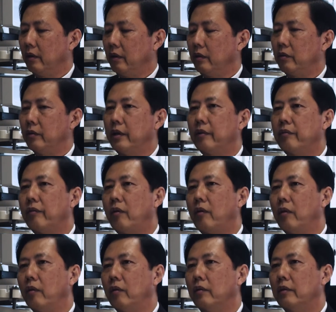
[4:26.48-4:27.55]
So
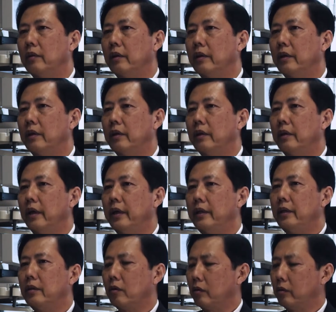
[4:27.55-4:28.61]
therefore, any
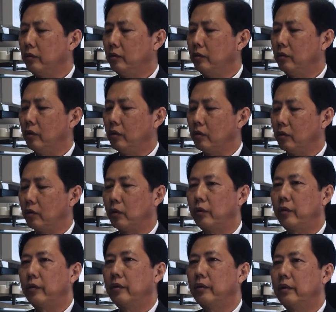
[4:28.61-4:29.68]
nodule or
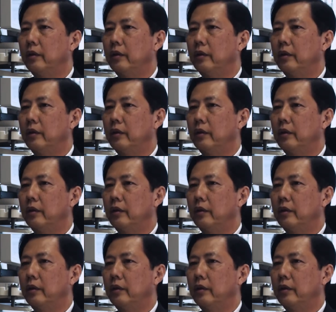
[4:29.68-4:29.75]
growth